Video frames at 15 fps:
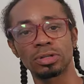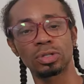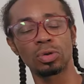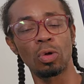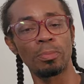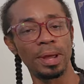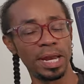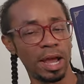
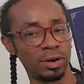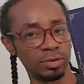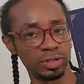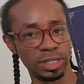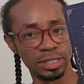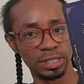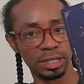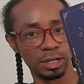soulmate
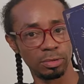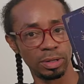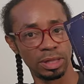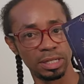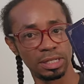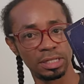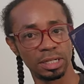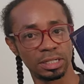energies here with
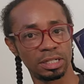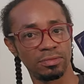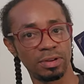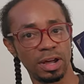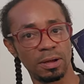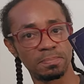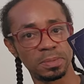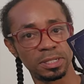this Six of
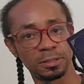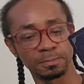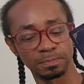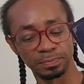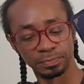Cups.